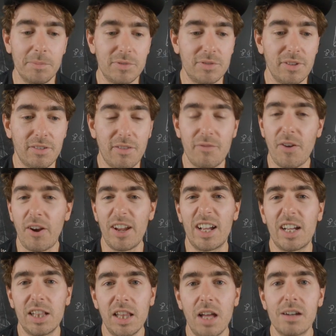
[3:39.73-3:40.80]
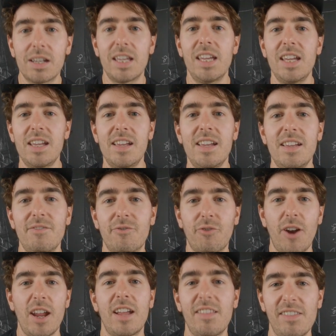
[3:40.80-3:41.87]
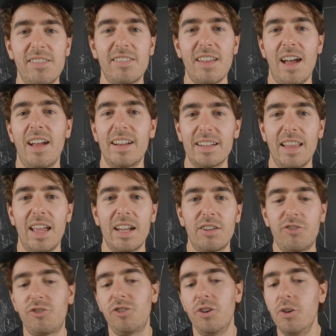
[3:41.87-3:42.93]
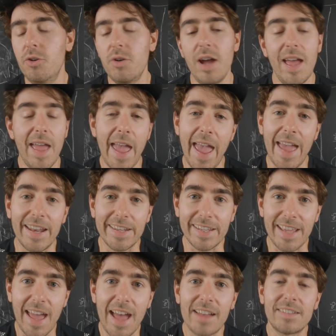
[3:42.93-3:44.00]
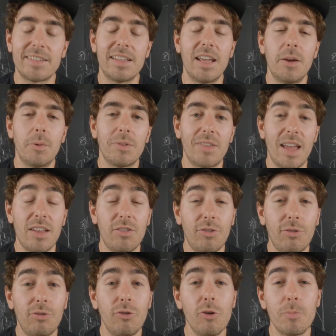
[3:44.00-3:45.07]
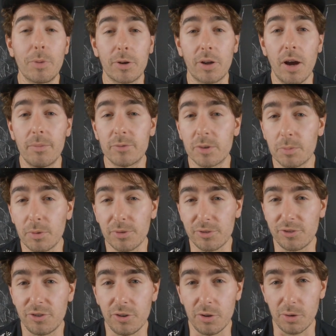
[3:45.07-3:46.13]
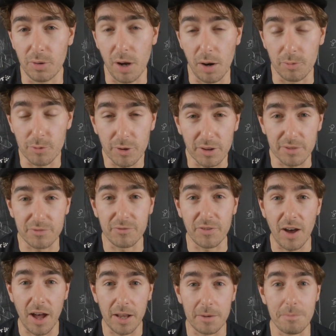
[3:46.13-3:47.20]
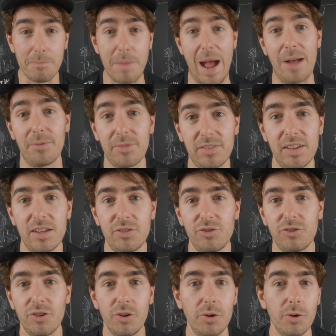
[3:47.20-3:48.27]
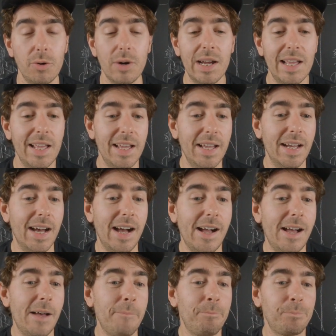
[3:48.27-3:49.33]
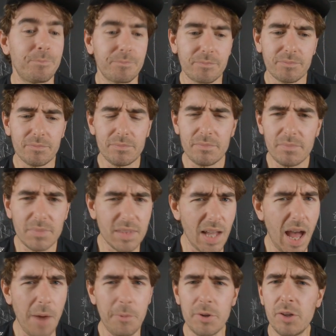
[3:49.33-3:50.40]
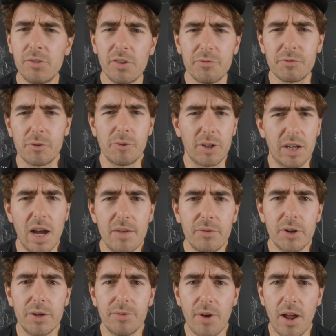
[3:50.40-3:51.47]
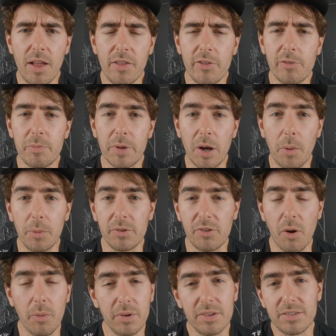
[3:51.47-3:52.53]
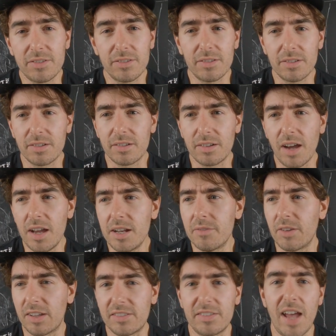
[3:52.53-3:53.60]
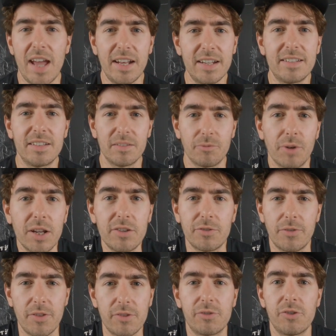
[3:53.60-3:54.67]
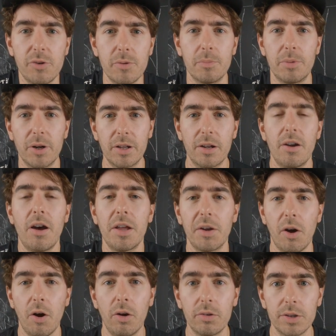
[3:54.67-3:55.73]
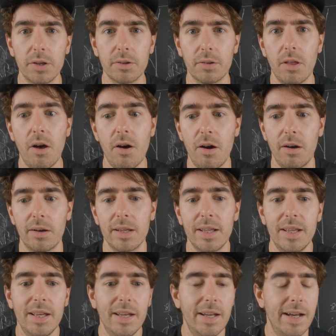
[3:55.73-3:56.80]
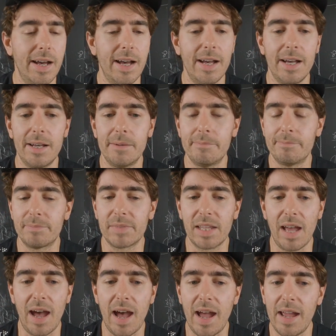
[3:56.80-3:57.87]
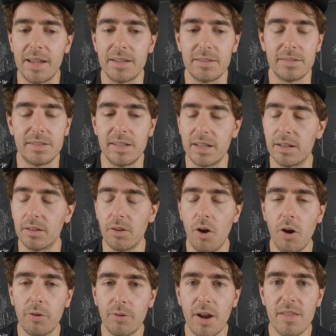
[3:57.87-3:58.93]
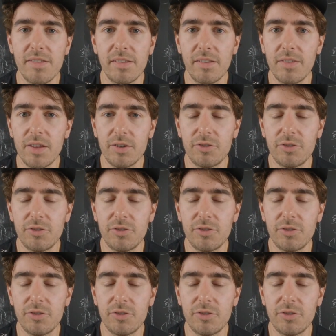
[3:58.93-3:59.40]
Just a very clunky Frankenstein-like shoe, and yet it was a super comfortable shoe, a really fun, bouncy shoe. I would use it for recovery runs, but I was always kind of excited to reach for the shoe and put it on all year long. I did long runs in this